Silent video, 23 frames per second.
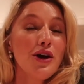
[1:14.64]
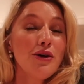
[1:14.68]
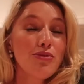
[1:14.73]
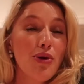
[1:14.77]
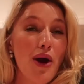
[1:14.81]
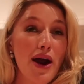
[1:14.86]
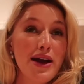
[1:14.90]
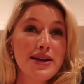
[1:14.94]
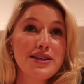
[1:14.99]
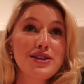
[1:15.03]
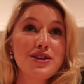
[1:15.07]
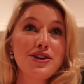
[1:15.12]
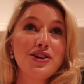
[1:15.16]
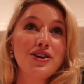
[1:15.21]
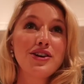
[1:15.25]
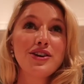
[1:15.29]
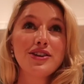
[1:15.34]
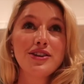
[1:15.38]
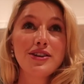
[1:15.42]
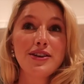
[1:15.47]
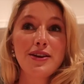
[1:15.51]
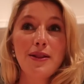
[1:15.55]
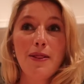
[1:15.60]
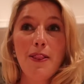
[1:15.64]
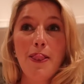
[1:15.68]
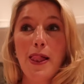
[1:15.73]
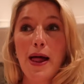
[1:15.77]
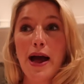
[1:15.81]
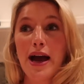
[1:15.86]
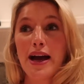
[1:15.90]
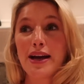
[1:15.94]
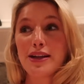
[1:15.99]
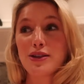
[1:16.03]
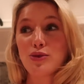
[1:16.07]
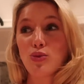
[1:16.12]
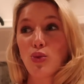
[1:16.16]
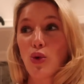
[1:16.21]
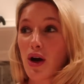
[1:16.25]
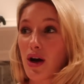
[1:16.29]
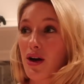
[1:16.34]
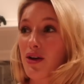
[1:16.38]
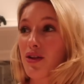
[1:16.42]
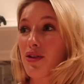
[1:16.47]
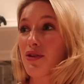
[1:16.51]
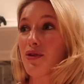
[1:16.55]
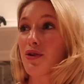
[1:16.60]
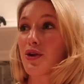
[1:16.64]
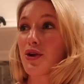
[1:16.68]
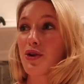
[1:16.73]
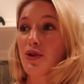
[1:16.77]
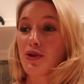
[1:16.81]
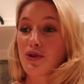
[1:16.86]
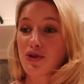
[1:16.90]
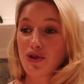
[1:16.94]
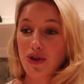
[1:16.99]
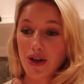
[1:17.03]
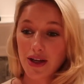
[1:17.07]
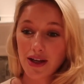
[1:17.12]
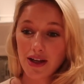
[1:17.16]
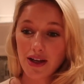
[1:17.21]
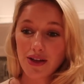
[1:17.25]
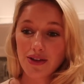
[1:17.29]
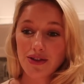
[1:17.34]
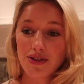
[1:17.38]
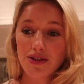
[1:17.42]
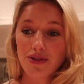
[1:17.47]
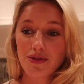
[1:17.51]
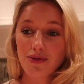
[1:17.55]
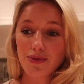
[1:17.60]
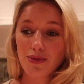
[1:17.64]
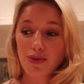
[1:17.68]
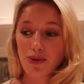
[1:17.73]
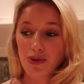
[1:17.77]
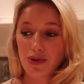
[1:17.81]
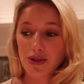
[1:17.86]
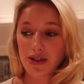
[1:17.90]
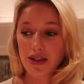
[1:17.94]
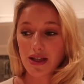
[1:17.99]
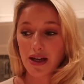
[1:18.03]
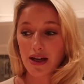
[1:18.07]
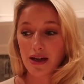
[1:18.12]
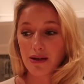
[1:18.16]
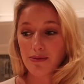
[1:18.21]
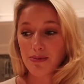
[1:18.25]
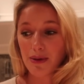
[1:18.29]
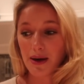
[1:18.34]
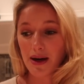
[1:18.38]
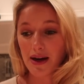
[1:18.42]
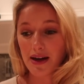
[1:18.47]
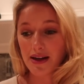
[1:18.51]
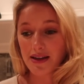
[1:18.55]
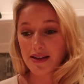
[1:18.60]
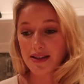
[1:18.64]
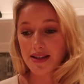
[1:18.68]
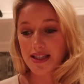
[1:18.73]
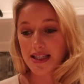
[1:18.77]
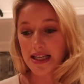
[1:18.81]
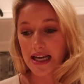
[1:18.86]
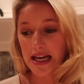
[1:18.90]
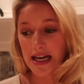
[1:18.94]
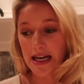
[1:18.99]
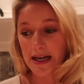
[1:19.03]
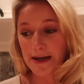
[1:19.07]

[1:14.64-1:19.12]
press on and work through, drink loads of water, but